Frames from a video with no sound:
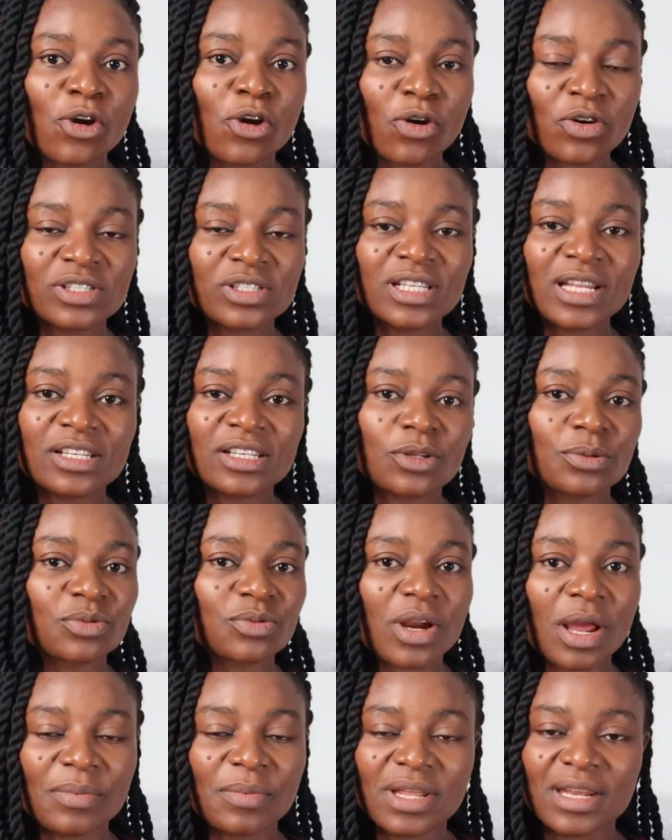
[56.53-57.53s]
consider
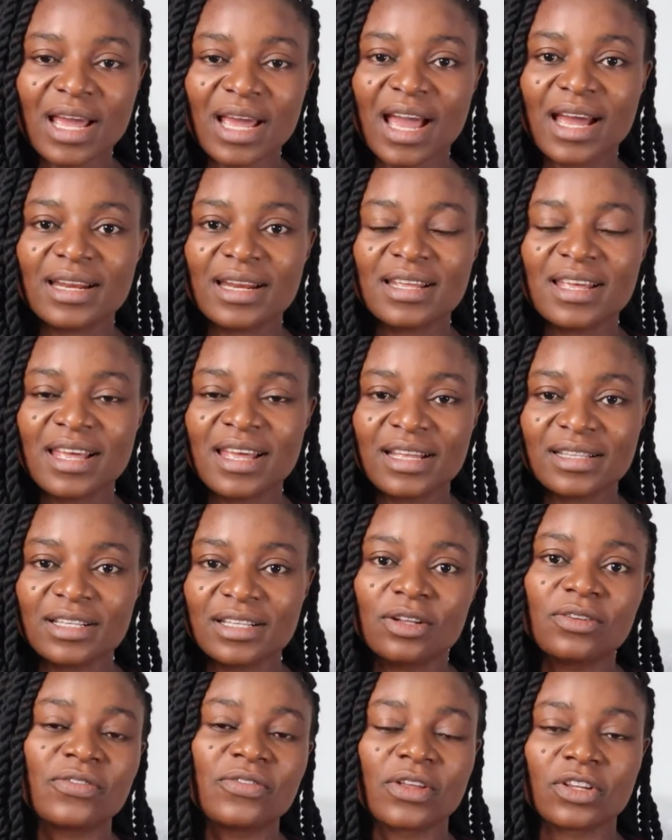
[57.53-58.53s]
subscribing and hit
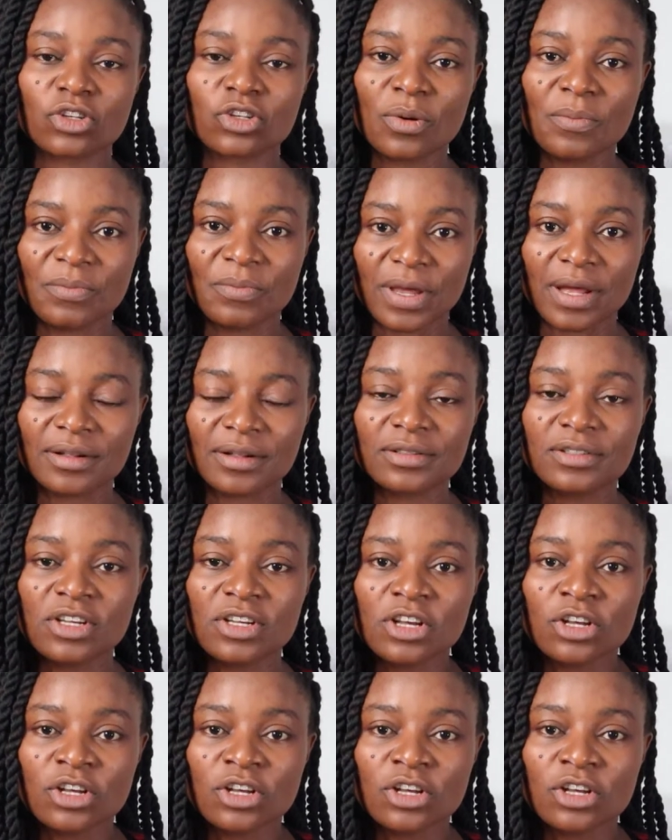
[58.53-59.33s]
the notification bell